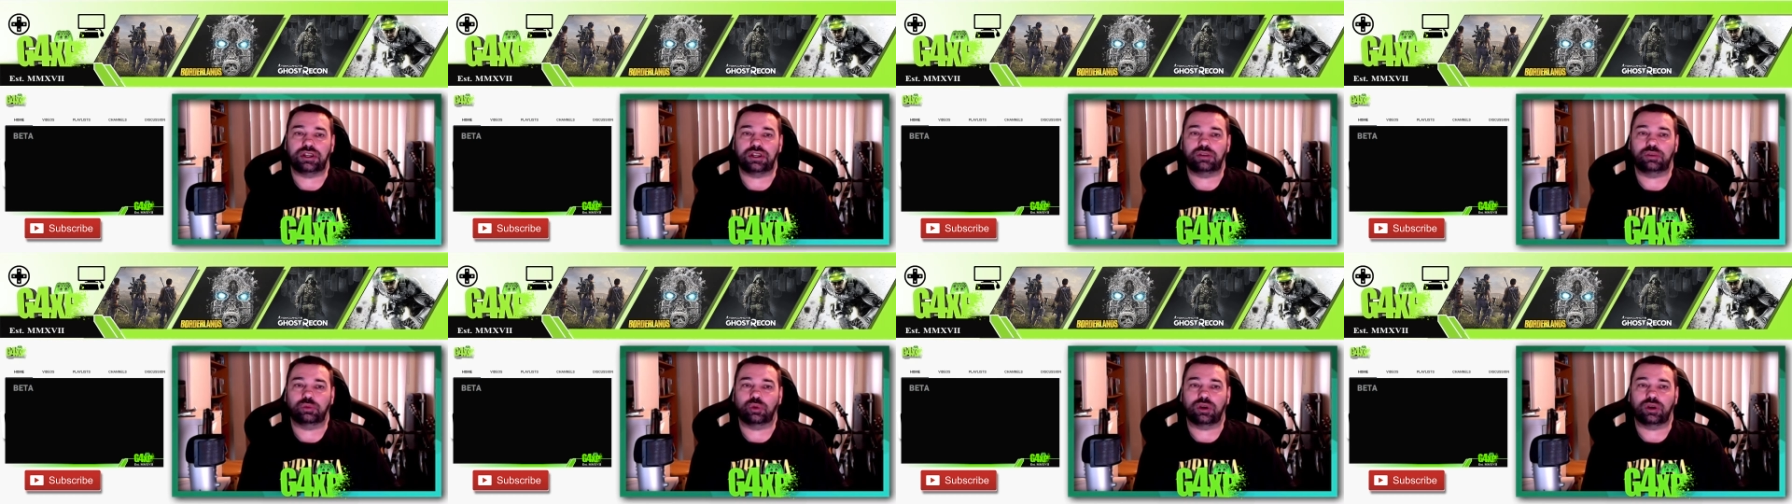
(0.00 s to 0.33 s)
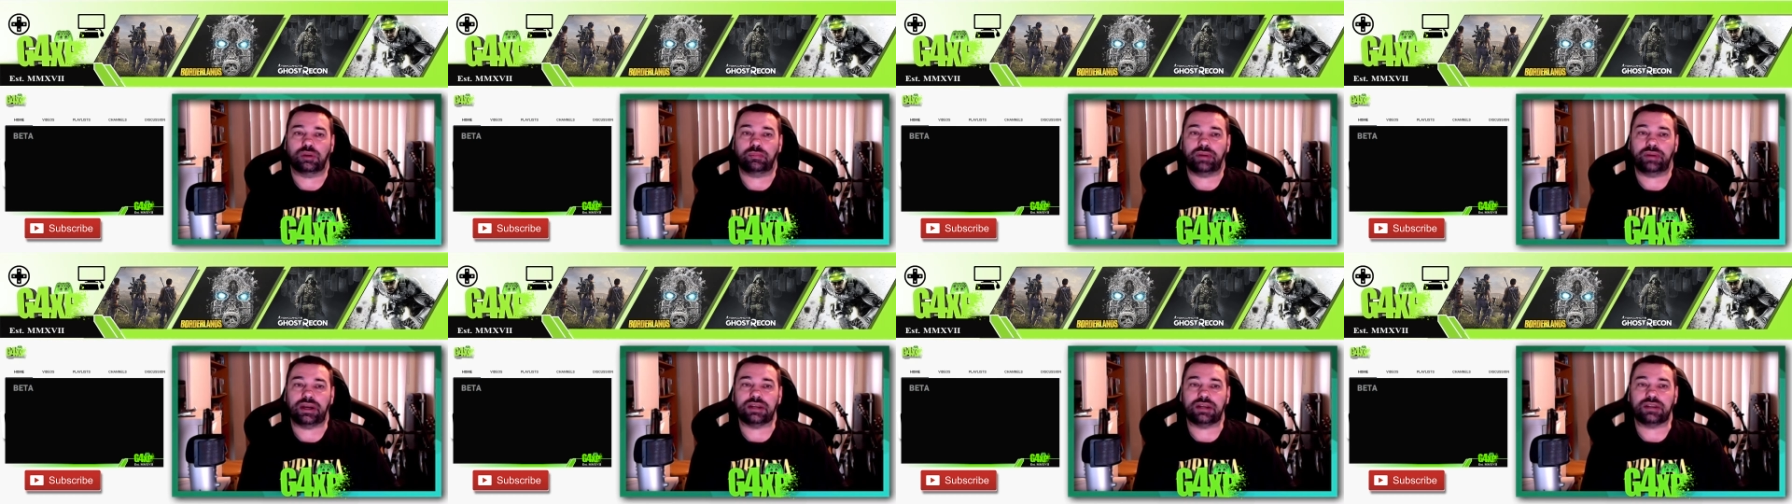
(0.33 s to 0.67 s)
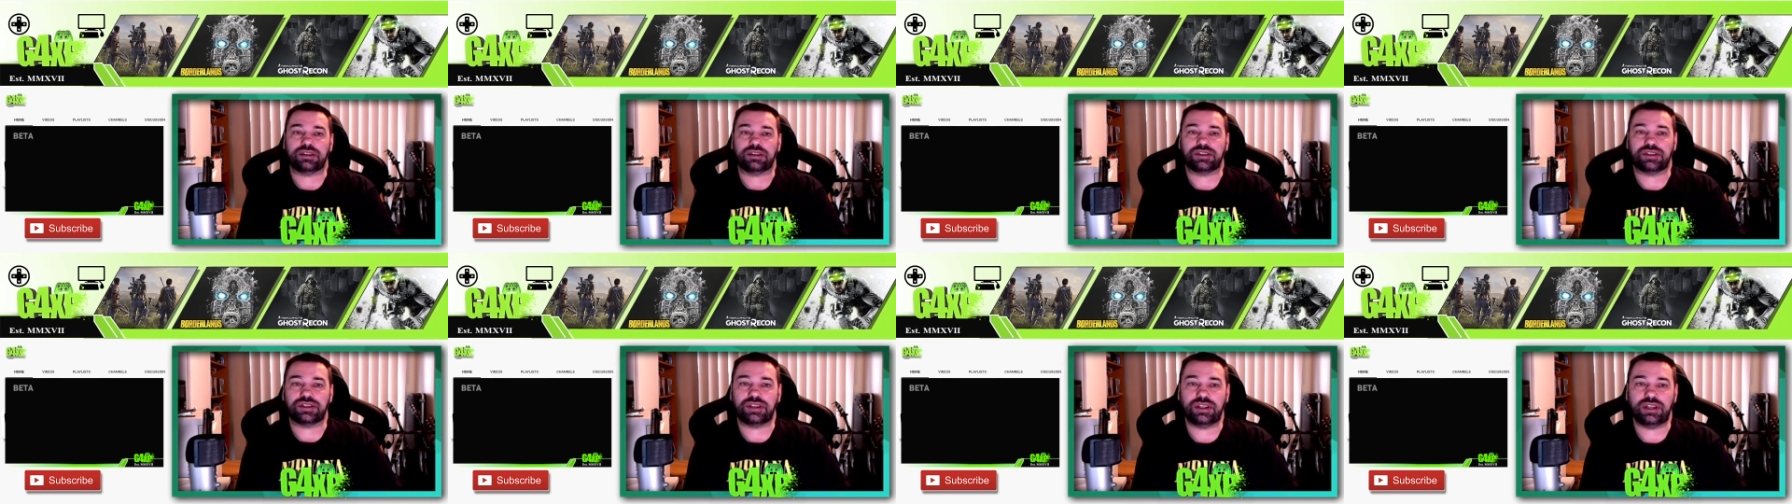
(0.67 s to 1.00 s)
and we're about
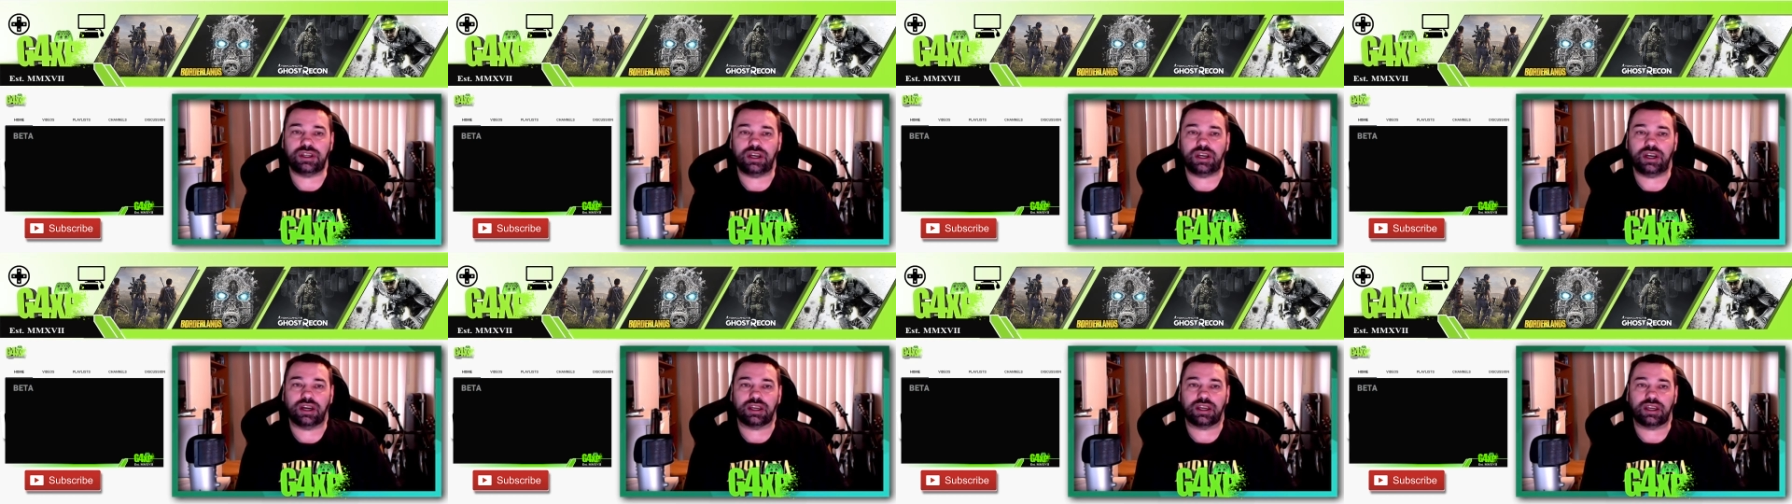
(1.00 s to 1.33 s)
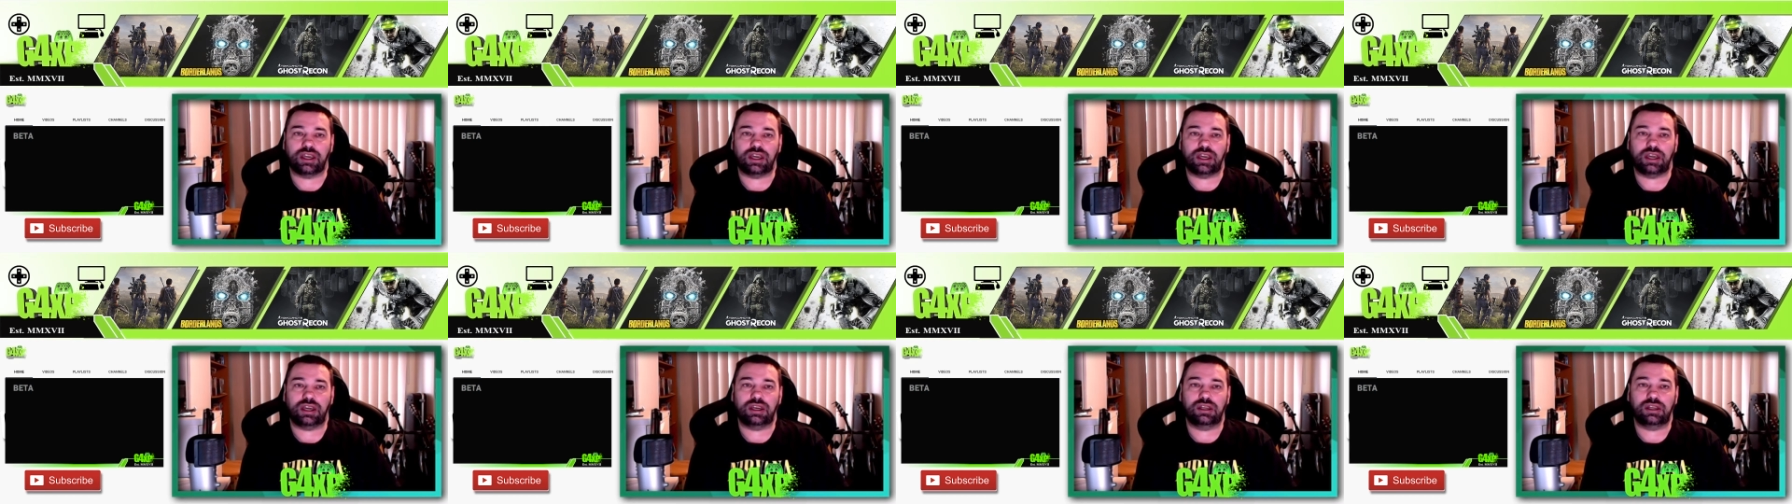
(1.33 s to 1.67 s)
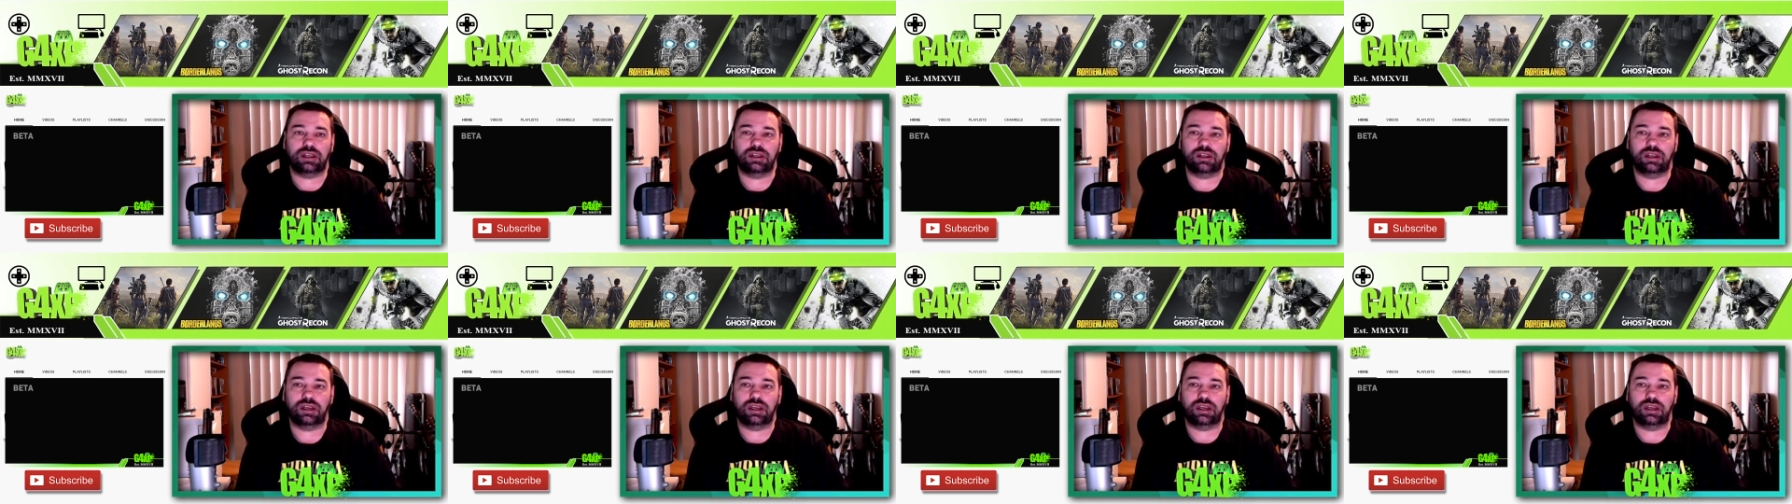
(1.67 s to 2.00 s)
to see it
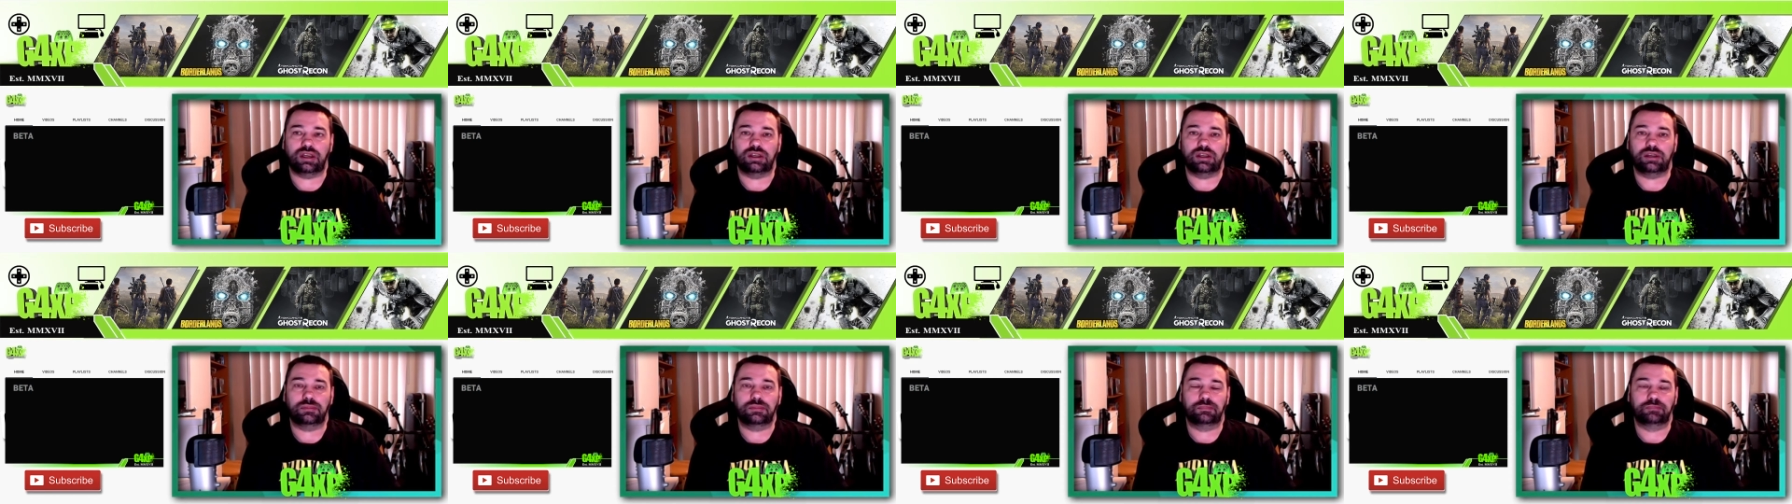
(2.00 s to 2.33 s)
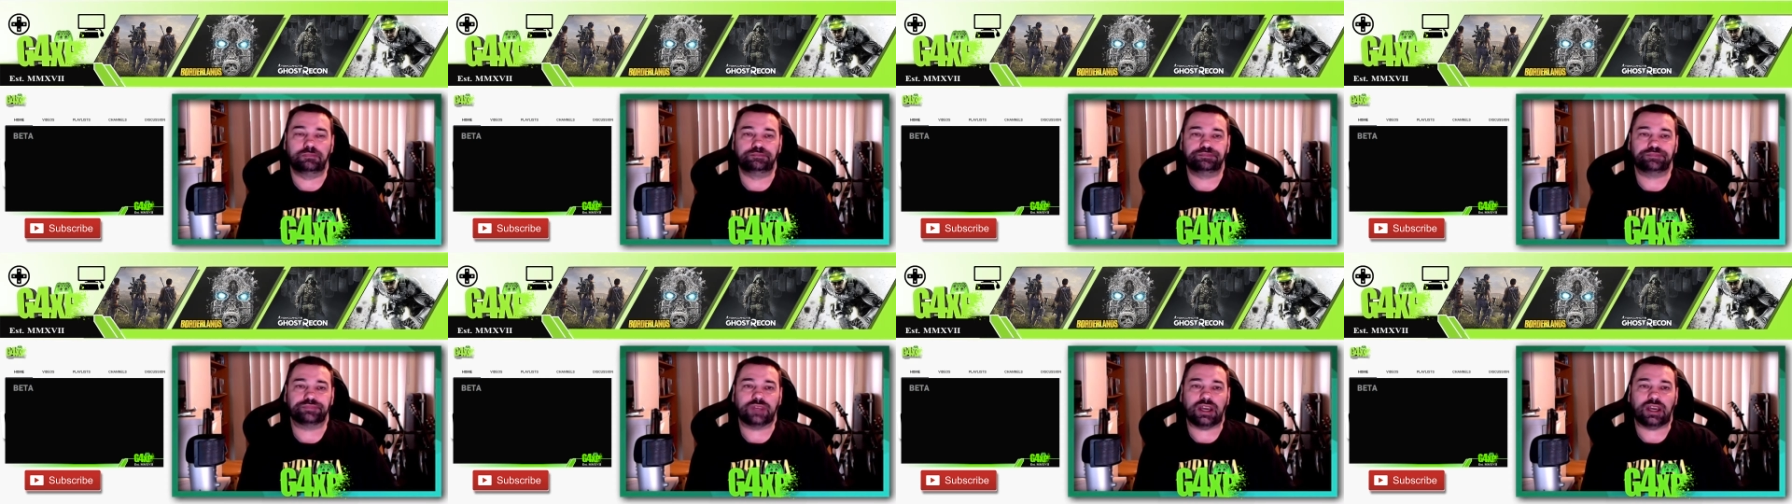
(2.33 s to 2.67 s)
again um,